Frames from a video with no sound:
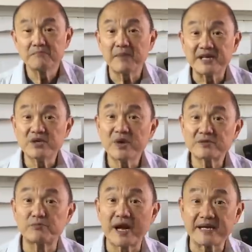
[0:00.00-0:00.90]
My
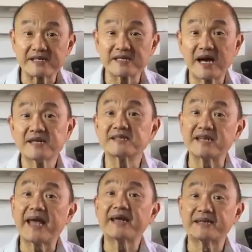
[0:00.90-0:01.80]
US Brannock size
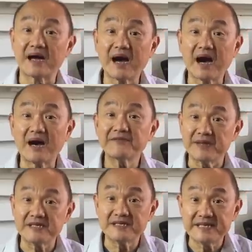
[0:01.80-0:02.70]
is 8.5
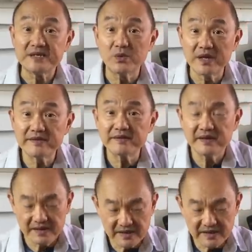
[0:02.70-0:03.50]
in D width,